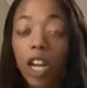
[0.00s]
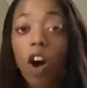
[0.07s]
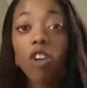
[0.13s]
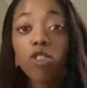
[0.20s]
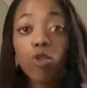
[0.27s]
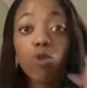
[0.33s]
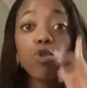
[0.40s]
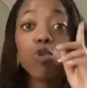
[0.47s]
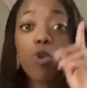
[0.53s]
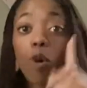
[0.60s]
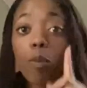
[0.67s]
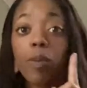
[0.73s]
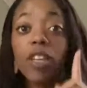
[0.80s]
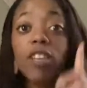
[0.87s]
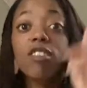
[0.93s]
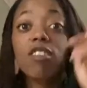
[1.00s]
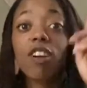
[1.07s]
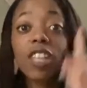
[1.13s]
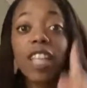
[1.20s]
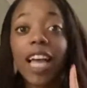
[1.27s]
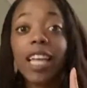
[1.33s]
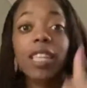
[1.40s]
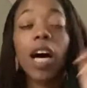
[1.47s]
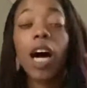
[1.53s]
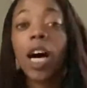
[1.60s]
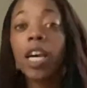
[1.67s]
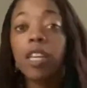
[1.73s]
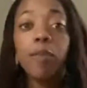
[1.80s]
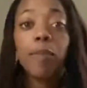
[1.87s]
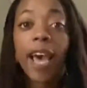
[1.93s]
Also, scorpions are like the
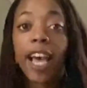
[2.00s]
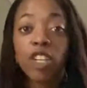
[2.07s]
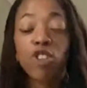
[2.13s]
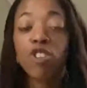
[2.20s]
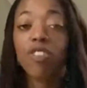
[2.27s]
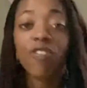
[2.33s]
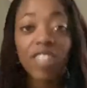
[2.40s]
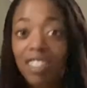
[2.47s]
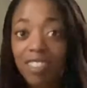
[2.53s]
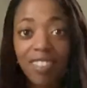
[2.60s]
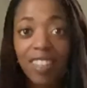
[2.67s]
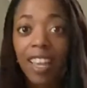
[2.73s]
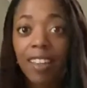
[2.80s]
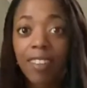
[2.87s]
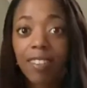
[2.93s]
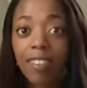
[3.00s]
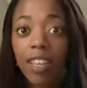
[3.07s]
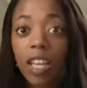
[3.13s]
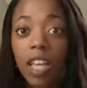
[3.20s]
honey badgers of insects.